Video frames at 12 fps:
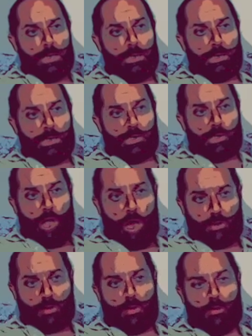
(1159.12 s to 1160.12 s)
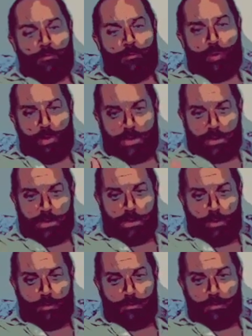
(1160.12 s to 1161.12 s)
does not confront
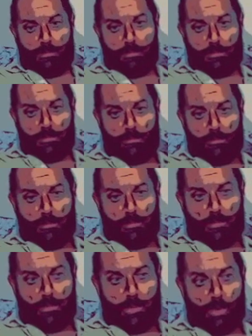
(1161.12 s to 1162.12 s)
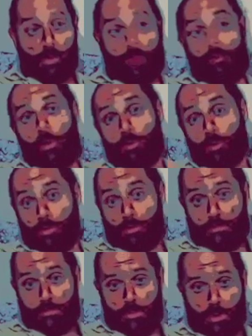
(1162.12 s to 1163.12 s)
itself, so a vulgar
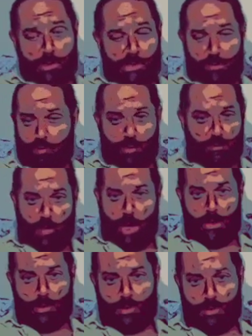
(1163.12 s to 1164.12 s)
conception of knowledge,